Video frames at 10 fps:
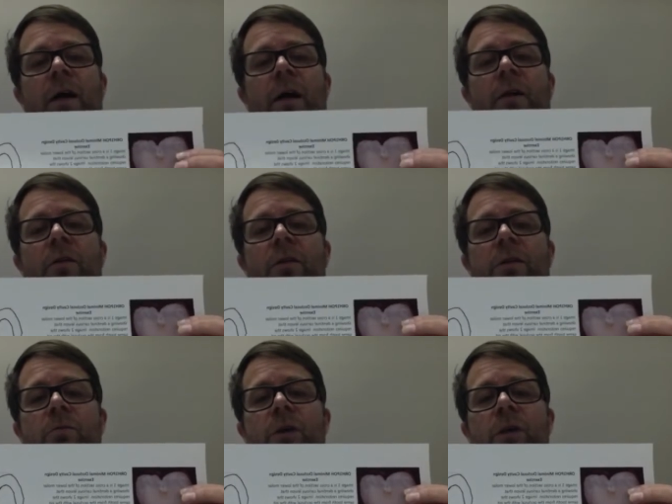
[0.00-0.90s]
and on
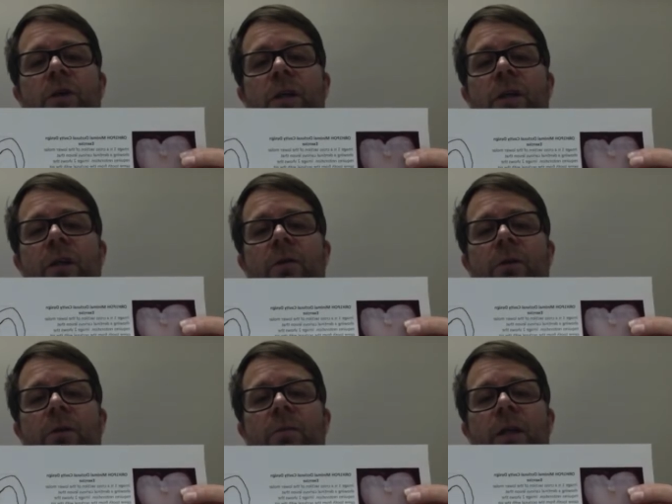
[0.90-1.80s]
this worksheet there
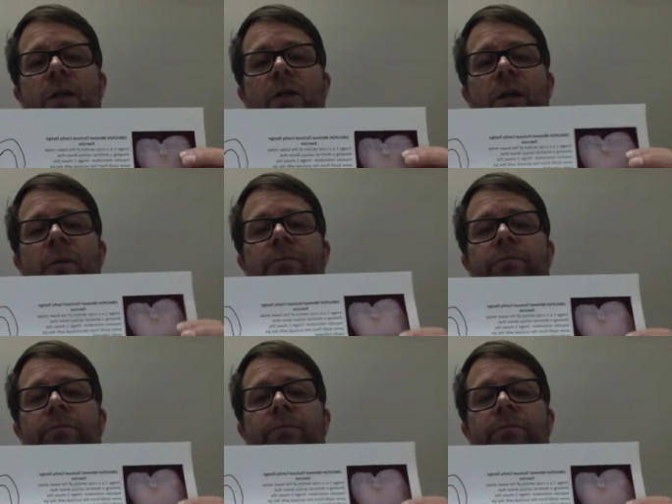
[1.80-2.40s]
is a picture